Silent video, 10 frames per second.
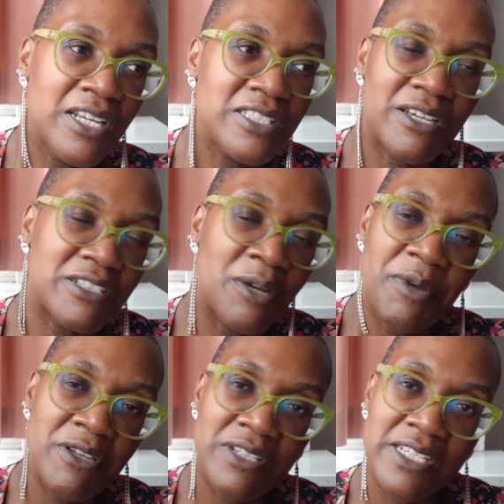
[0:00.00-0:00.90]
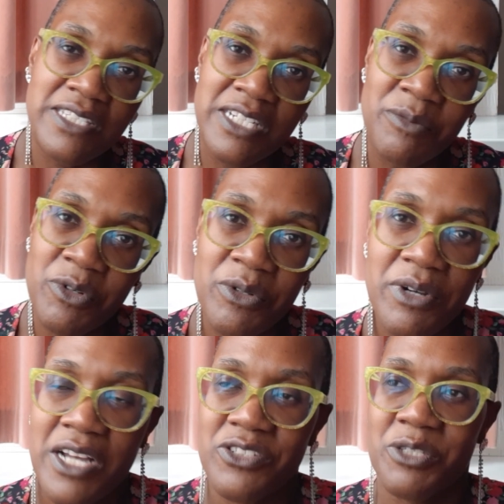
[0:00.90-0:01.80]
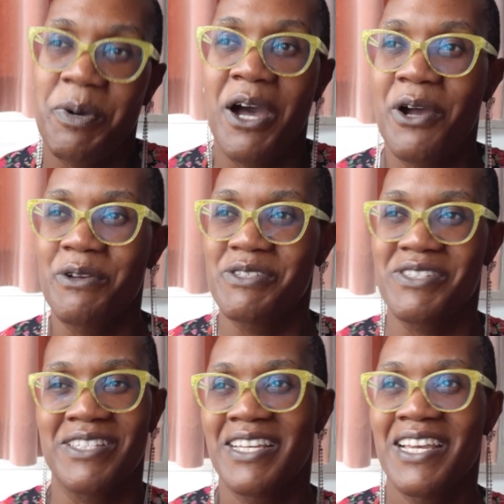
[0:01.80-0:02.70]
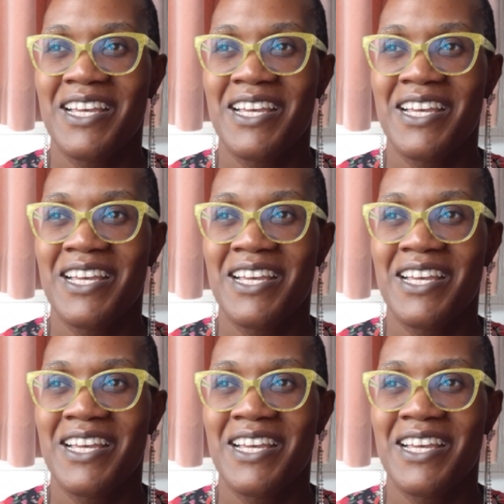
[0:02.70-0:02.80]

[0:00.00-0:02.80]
So I don't post links anymore. I just post